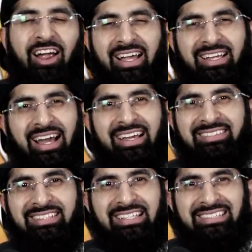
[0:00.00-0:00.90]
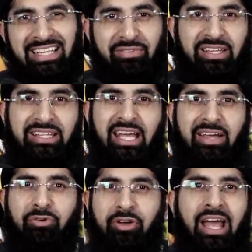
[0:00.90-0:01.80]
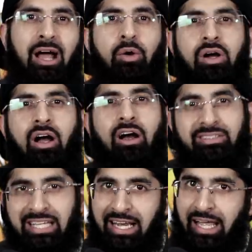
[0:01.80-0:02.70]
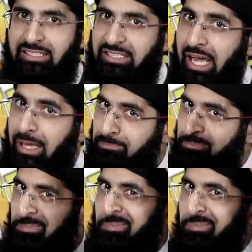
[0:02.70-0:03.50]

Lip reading: Alright guys, let's leave it there for now. Until next time,